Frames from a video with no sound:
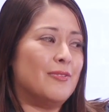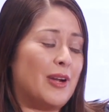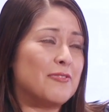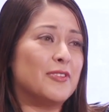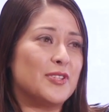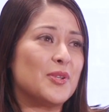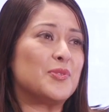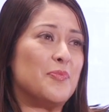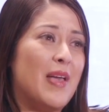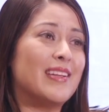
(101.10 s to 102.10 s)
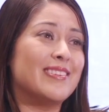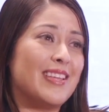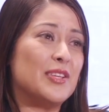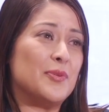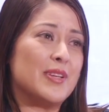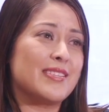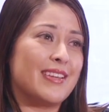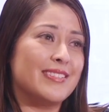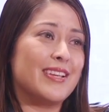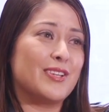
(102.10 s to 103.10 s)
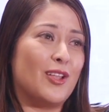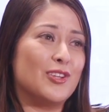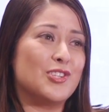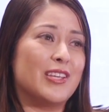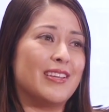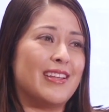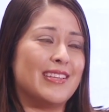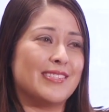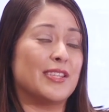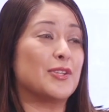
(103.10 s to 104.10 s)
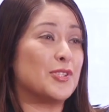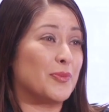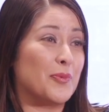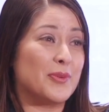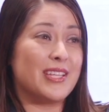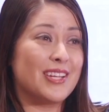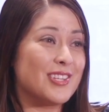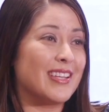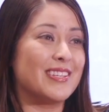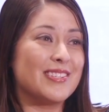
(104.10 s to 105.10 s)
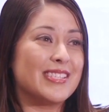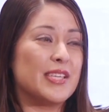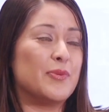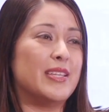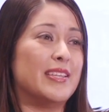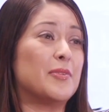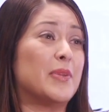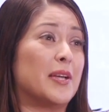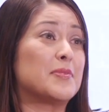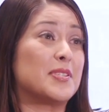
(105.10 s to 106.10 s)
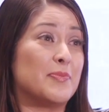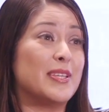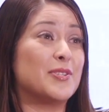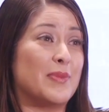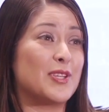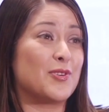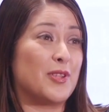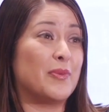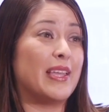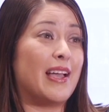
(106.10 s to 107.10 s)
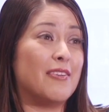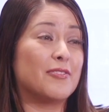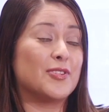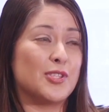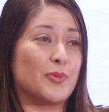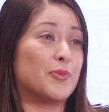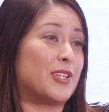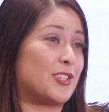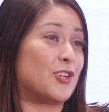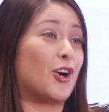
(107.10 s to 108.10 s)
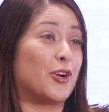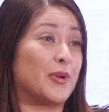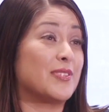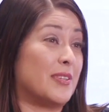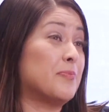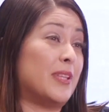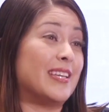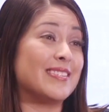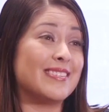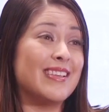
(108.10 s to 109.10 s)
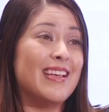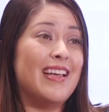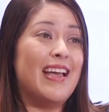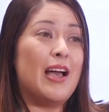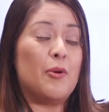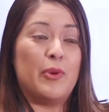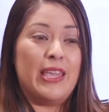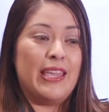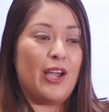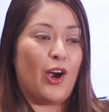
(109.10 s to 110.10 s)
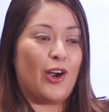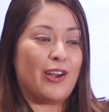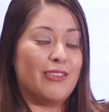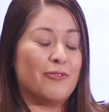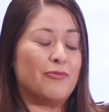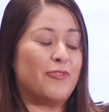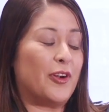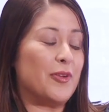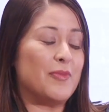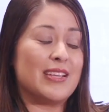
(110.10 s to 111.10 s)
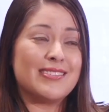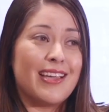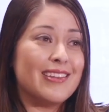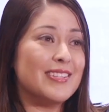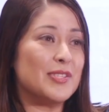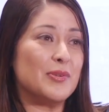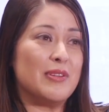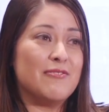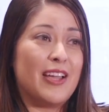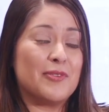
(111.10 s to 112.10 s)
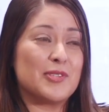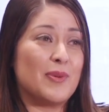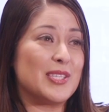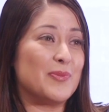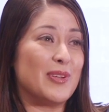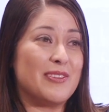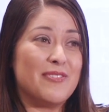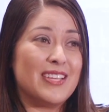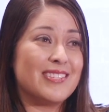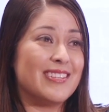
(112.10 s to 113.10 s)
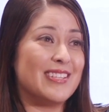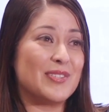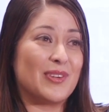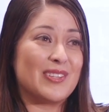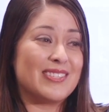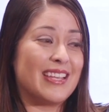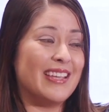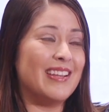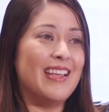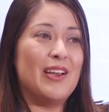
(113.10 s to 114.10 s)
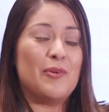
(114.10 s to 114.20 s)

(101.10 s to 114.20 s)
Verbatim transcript: rightfully so demanding that new exciting technology, and as the Consumer Protection Agency, we need to be up to speed to make sure that we have consumer protection guardrails in place. We are very excited to invite responsible innovation into our state